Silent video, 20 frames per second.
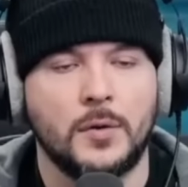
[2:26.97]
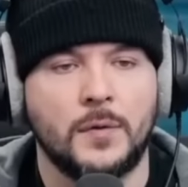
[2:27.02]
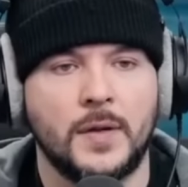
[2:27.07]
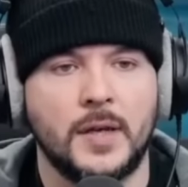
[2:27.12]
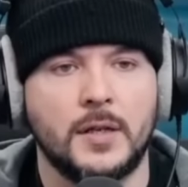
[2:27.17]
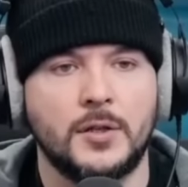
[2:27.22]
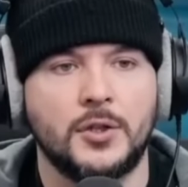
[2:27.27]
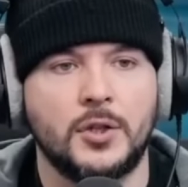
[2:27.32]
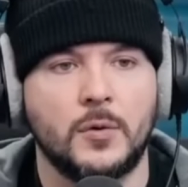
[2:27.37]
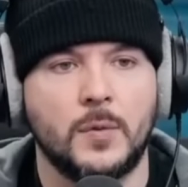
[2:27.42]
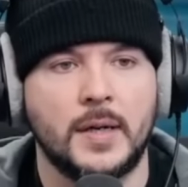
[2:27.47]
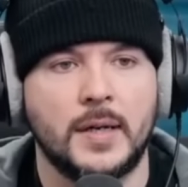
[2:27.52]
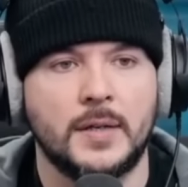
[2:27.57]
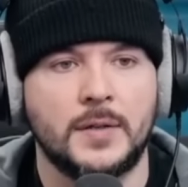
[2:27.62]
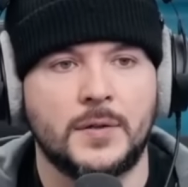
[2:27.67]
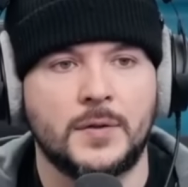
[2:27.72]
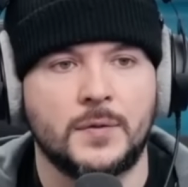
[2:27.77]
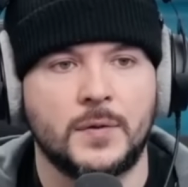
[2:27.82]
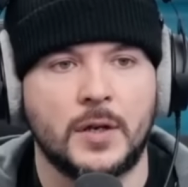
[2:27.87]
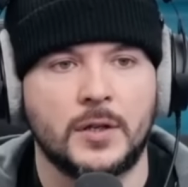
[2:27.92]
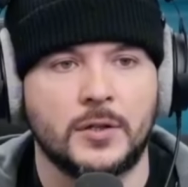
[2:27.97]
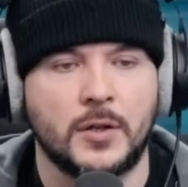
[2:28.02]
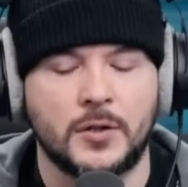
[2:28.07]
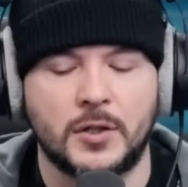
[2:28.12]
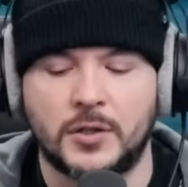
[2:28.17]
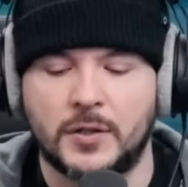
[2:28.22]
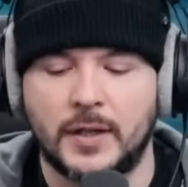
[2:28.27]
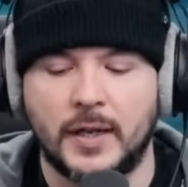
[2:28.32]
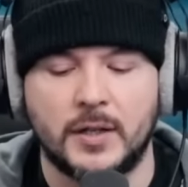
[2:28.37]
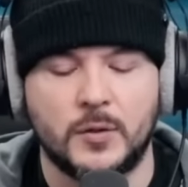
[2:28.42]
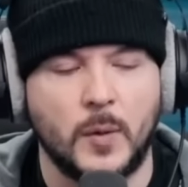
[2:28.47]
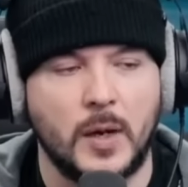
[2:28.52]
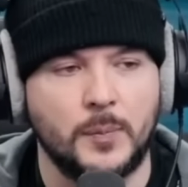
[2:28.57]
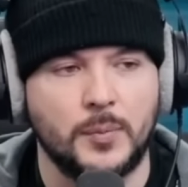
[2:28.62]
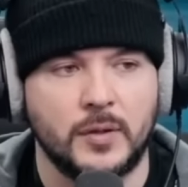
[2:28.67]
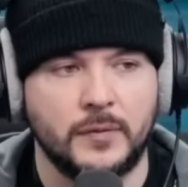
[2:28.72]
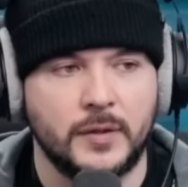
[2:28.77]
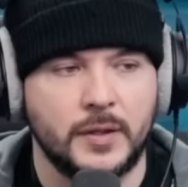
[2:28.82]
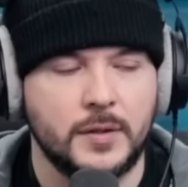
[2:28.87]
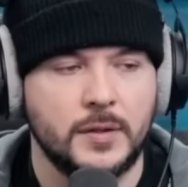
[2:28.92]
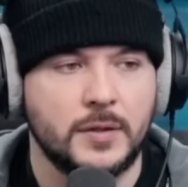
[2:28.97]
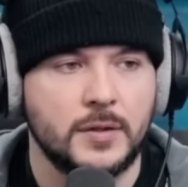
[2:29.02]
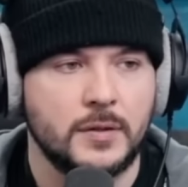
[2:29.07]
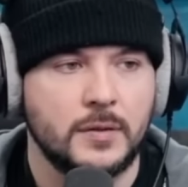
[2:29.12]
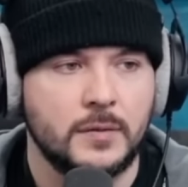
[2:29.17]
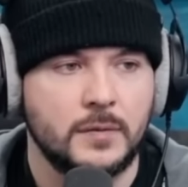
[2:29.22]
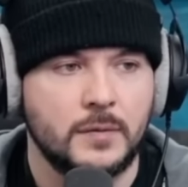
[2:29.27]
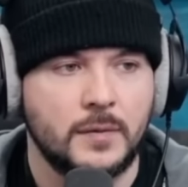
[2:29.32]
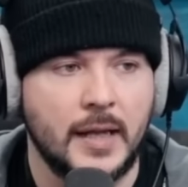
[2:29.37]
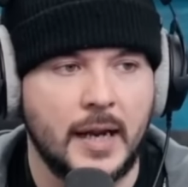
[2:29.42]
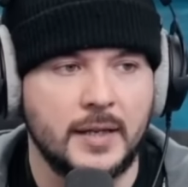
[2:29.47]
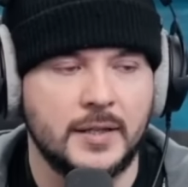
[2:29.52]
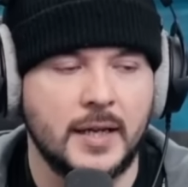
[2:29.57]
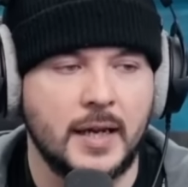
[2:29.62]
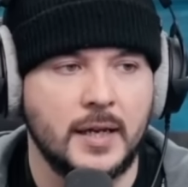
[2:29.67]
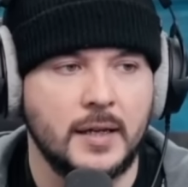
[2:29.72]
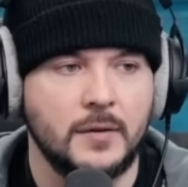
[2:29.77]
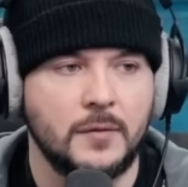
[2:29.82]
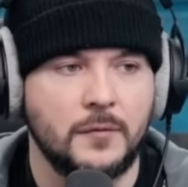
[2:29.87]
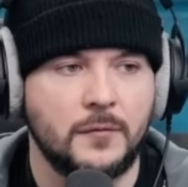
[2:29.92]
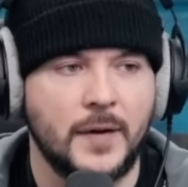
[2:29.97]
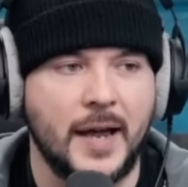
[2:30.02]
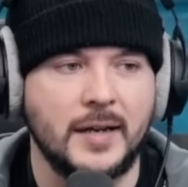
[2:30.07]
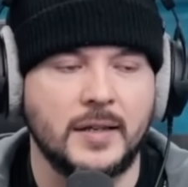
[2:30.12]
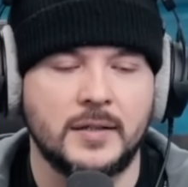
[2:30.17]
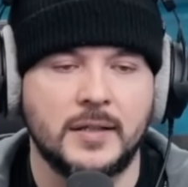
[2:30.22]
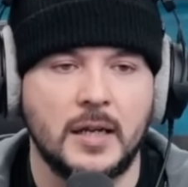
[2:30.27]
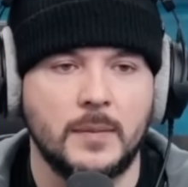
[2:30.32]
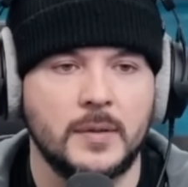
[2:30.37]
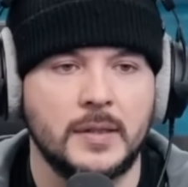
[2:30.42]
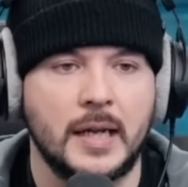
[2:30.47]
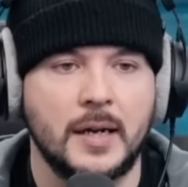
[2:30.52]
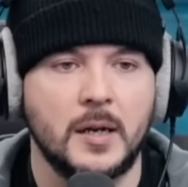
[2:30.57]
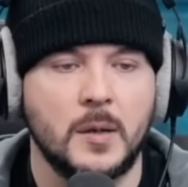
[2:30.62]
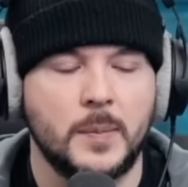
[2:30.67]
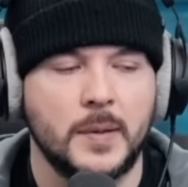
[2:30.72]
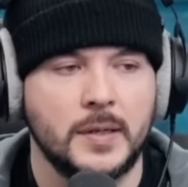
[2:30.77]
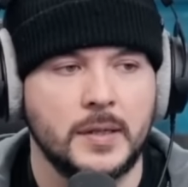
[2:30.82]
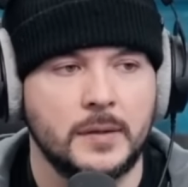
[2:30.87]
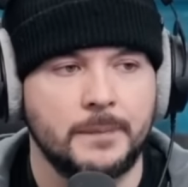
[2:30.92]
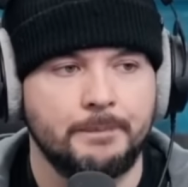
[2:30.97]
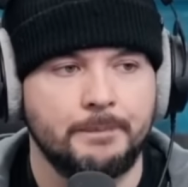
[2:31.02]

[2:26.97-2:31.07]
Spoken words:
the issue is there's no such thing as white privilege. That is a fact statement, not an opinion.